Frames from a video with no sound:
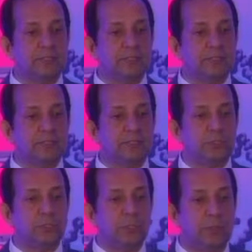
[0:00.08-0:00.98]
medicines
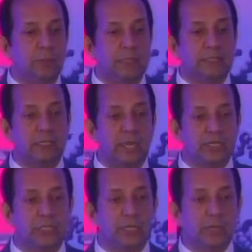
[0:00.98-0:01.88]
distributed by the
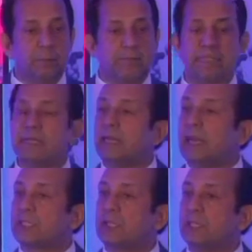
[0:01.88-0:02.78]
Dutch-based
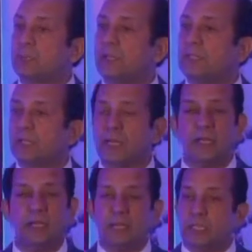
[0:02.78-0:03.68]
international dispensary
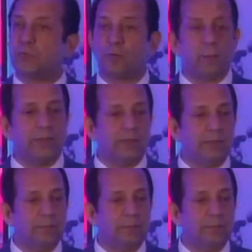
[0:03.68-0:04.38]
is from India.